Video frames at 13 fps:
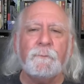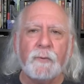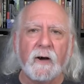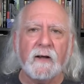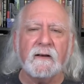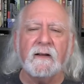
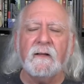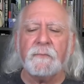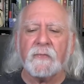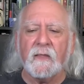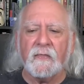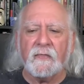But
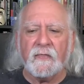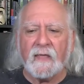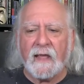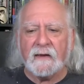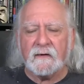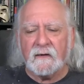
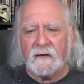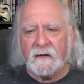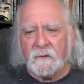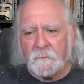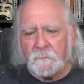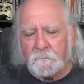that
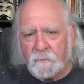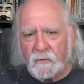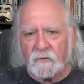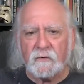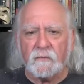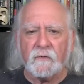
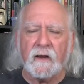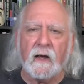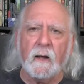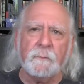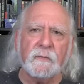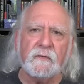Mercury
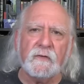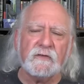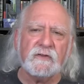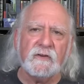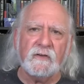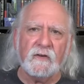
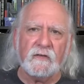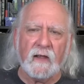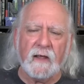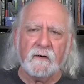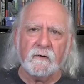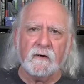opposition to
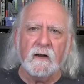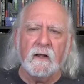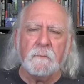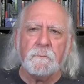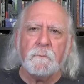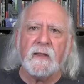Saturn
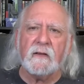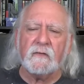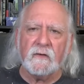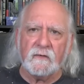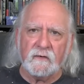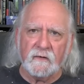
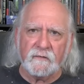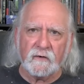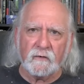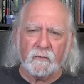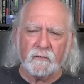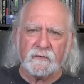makes it
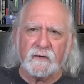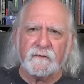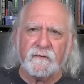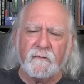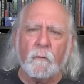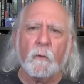difficult. It
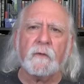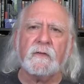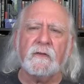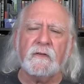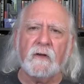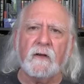
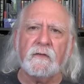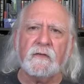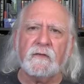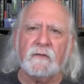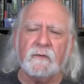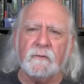forces
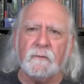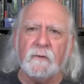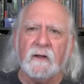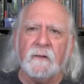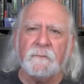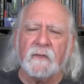us to
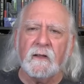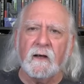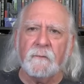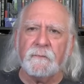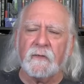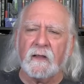
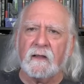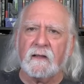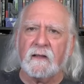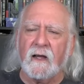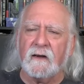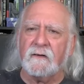um,
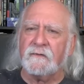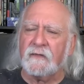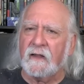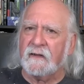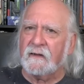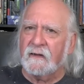kind of
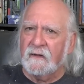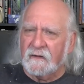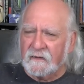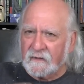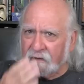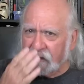like
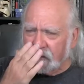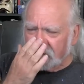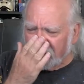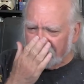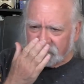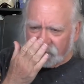like
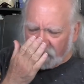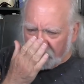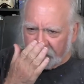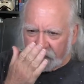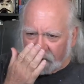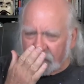it, it
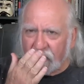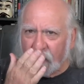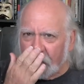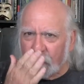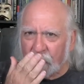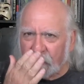rubs our
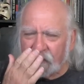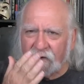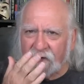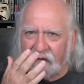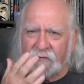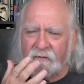nose
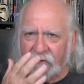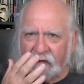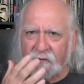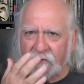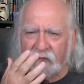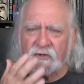in
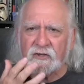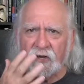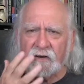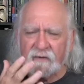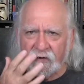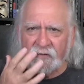in the
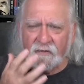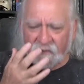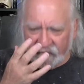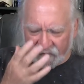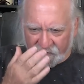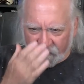shit in
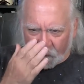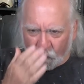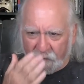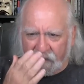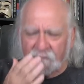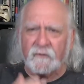the in the
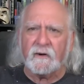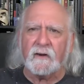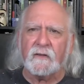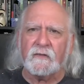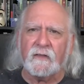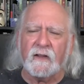whatever
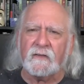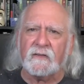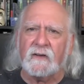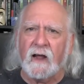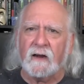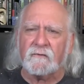it is
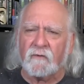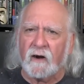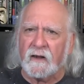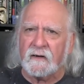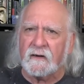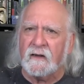that's not
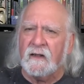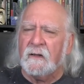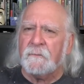right,